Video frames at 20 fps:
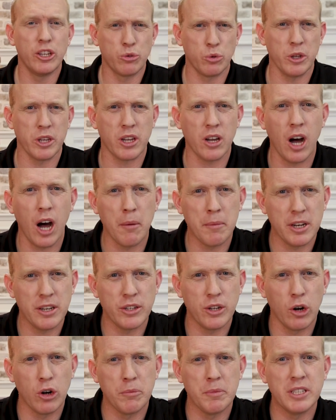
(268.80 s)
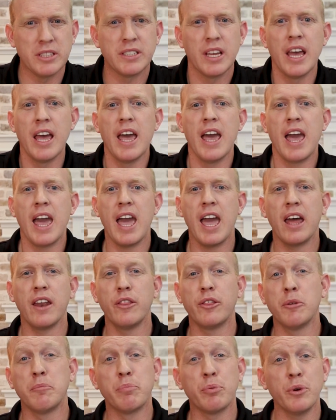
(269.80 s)
is really common in Dobermans,
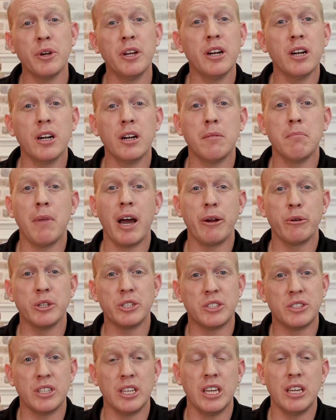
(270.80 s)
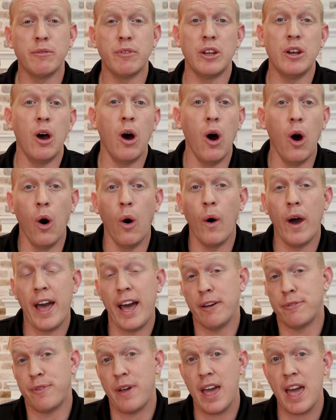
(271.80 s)
and the breeder might receive an
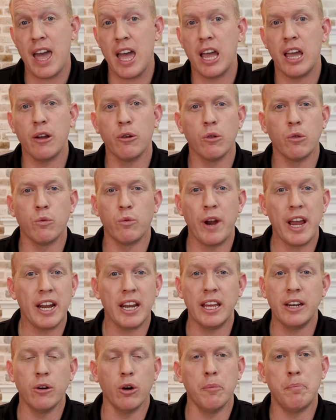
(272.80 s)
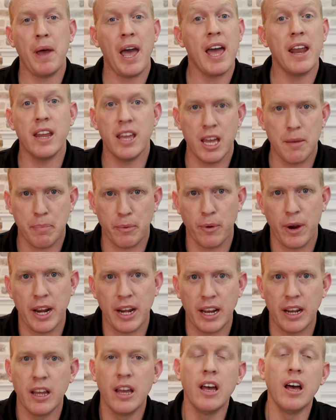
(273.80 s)
OFA rating or pen hip
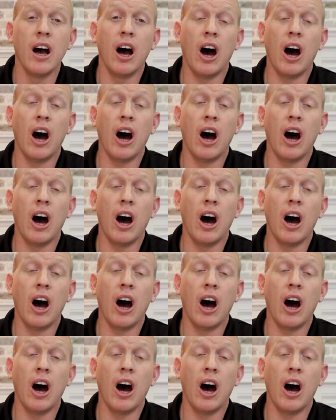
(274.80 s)
rating